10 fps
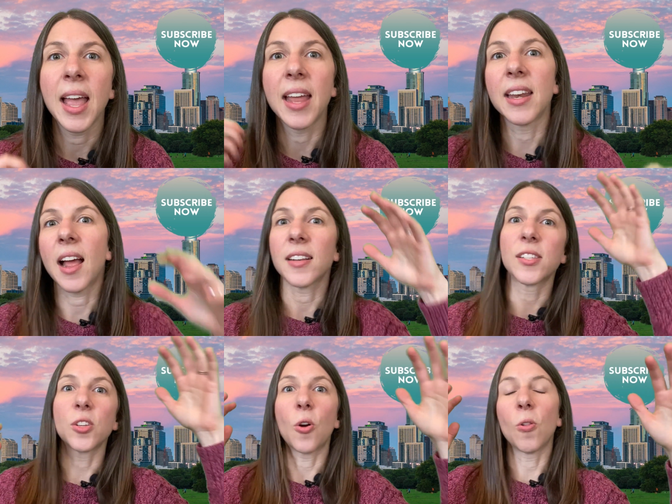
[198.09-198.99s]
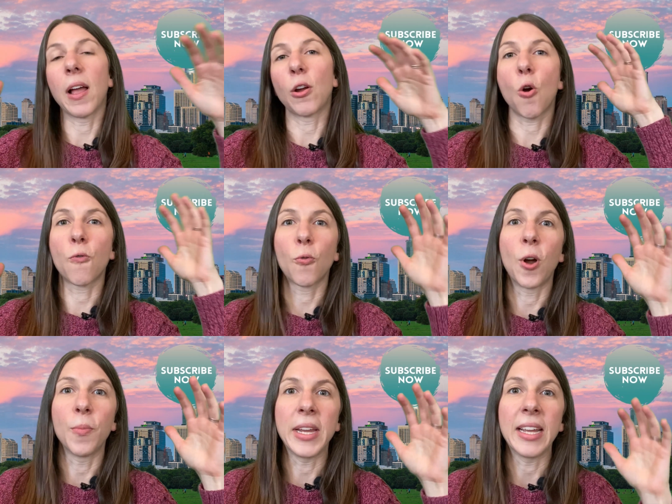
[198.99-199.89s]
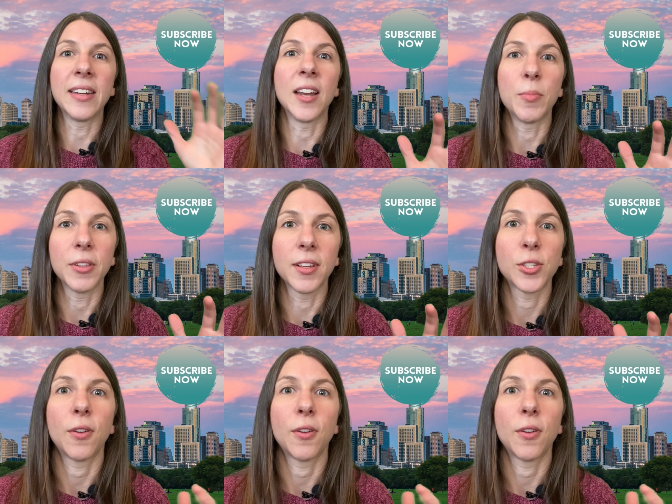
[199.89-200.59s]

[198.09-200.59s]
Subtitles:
and not so like overwhelming and nebulous.